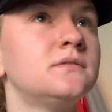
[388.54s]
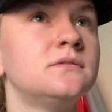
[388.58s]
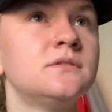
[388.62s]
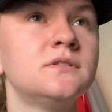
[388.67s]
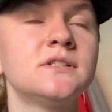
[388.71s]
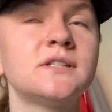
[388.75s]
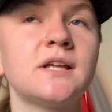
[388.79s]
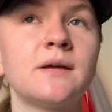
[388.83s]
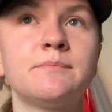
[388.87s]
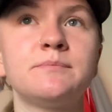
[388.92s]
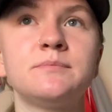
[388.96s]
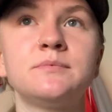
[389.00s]

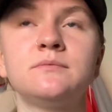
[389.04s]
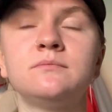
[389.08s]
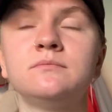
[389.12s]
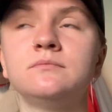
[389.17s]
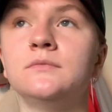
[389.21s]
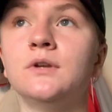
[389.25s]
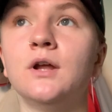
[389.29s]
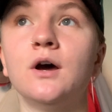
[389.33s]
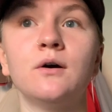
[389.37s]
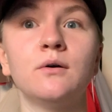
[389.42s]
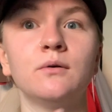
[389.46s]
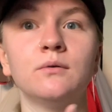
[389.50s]
sep
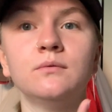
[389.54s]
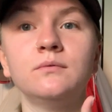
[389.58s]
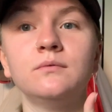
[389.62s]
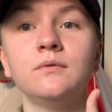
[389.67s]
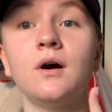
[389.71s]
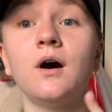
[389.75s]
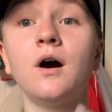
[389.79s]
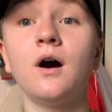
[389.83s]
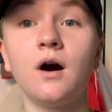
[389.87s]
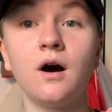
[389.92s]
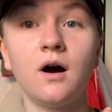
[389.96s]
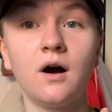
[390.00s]
no,
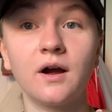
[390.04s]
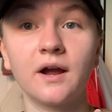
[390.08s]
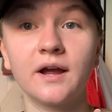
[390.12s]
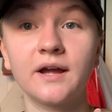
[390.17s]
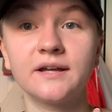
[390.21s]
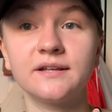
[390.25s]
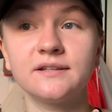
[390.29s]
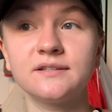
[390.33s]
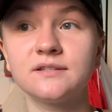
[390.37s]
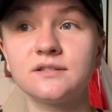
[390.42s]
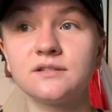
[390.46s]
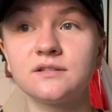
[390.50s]

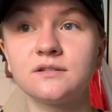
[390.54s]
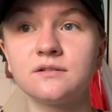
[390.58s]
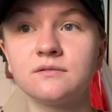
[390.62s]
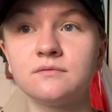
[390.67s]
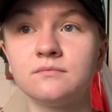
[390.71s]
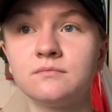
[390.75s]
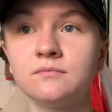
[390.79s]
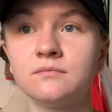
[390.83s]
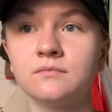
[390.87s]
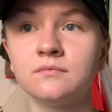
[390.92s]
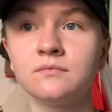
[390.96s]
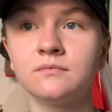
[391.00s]
August
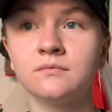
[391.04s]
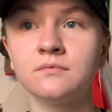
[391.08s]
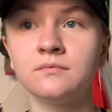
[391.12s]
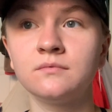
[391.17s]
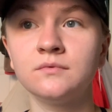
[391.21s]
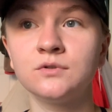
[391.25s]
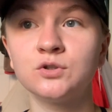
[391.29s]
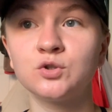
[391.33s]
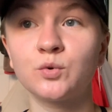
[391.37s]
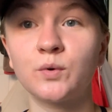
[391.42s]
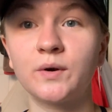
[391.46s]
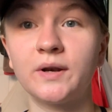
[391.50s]

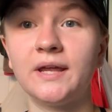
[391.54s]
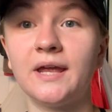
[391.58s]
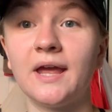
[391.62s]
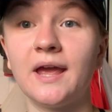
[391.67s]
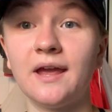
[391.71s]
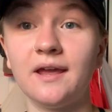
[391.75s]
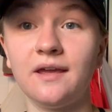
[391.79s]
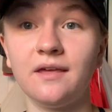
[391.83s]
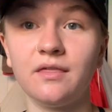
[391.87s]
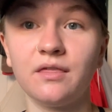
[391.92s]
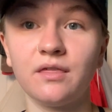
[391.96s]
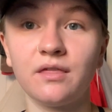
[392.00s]

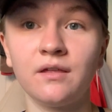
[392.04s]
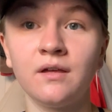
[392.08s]
28th.